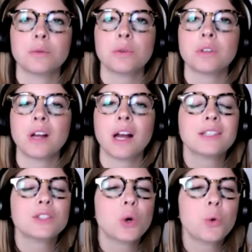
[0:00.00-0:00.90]
Or
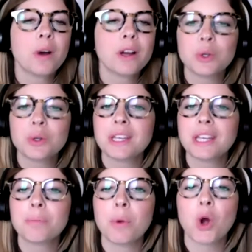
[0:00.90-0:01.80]
I don't want you to
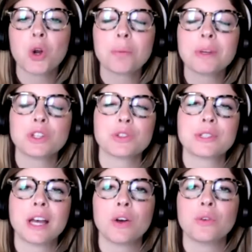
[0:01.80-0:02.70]
keep harming
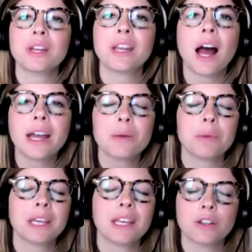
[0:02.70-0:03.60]
yourself, and I am
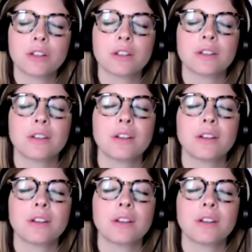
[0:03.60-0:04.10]
here.